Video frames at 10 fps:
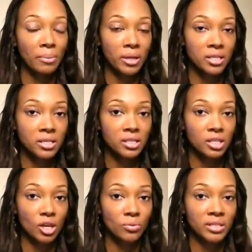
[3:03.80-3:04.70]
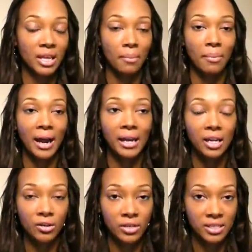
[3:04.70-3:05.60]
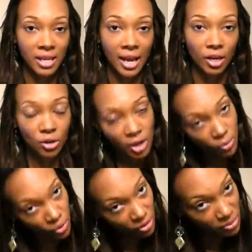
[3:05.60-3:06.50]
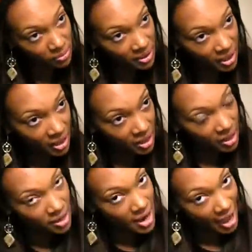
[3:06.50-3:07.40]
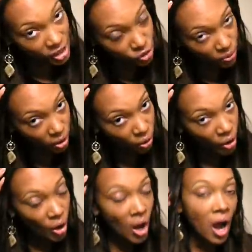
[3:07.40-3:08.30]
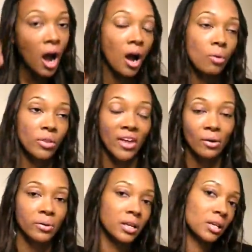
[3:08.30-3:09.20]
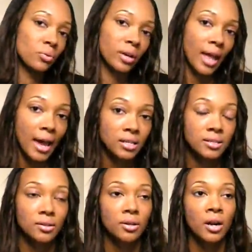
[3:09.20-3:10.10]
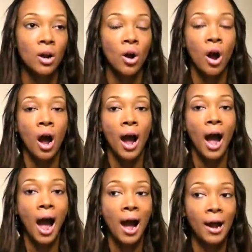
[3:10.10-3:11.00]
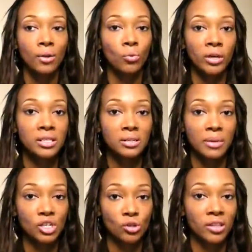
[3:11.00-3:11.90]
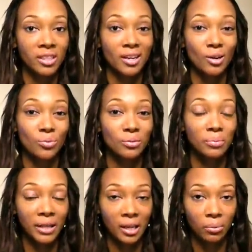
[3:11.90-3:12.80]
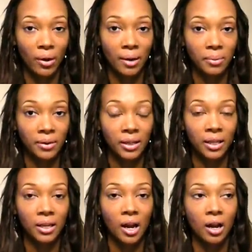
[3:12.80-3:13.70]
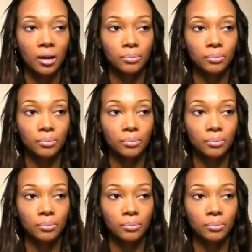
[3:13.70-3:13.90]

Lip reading: my biggest concern was that my hair is lighter, and with me being natural, without any relaxer, I wanted to make sure that the hair would blend properly.